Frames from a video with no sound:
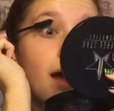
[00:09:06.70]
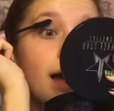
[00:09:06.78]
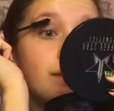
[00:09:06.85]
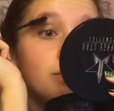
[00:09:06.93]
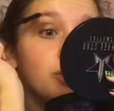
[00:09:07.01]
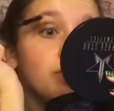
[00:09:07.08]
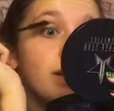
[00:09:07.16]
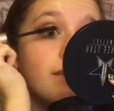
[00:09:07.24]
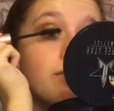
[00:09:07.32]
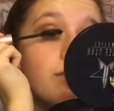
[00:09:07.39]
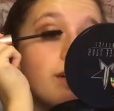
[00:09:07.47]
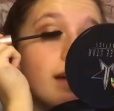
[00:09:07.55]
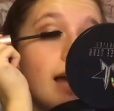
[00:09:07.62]
I'm just like
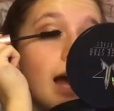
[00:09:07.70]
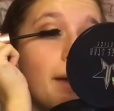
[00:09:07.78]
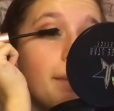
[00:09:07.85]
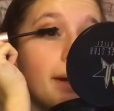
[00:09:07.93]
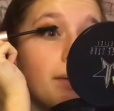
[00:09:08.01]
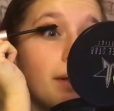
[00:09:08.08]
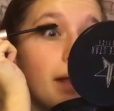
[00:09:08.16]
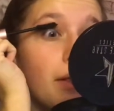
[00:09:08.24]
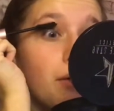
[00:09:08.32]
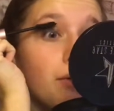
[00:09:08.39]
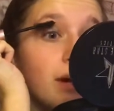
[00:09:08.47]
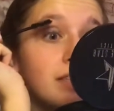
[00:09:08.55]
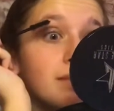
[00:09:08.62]
really happy with how
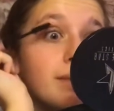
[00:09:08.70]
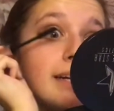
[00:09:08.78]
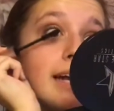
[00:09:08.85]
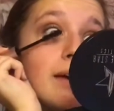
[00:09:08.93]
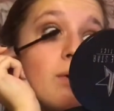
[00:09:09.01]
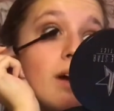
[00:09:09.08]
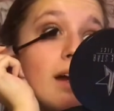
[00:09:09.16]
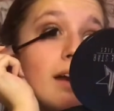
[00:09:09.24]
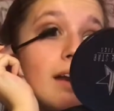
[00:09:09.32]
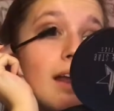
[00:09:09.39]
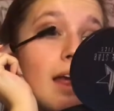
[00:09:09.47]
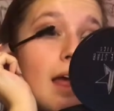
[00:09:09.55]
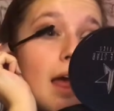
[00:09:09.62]
the rest of my day went,